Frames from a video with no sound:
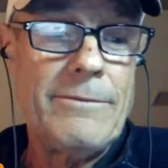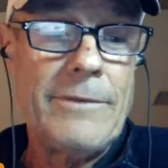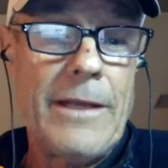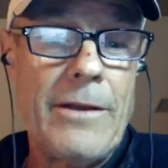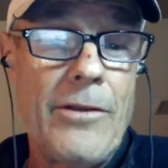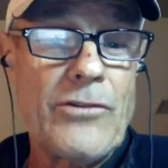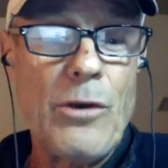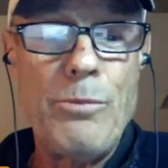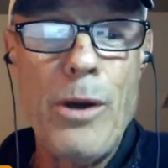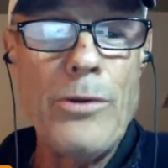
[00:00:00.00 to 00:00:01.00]

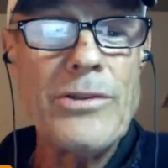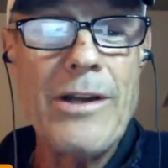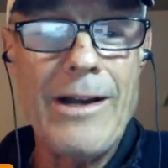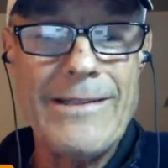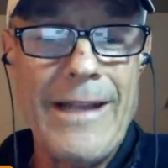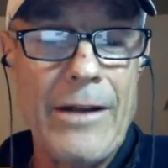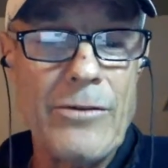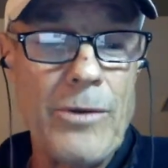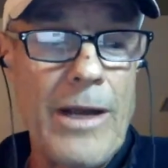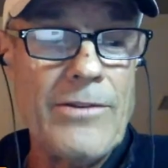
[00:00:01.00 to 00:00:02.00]
also post contact,
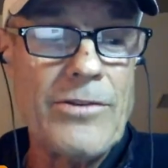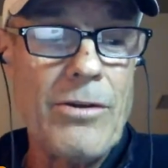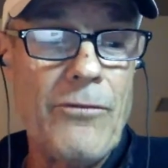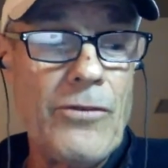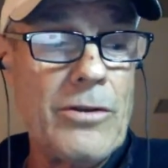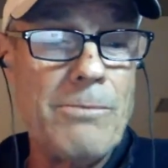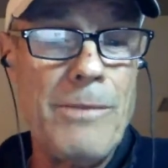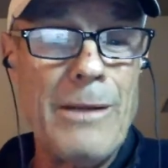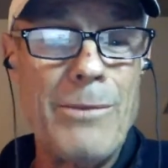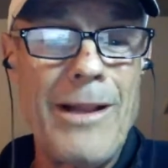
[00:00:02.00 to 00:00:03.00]
right? So if you can
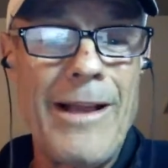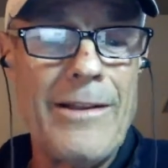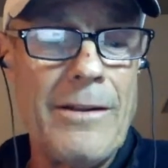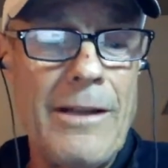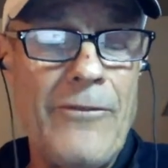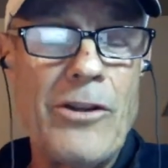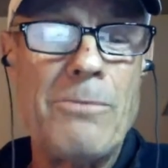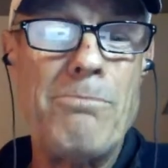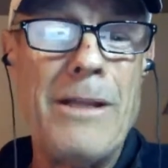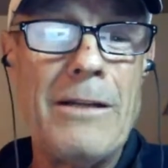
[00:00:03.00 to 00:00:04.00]
minimize,
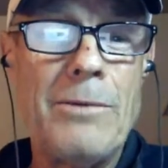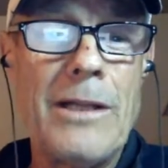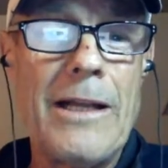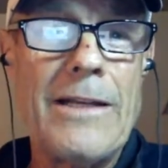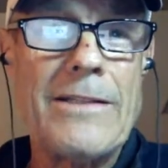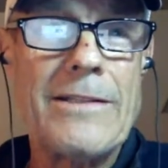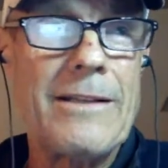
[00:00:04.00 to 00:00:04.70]
I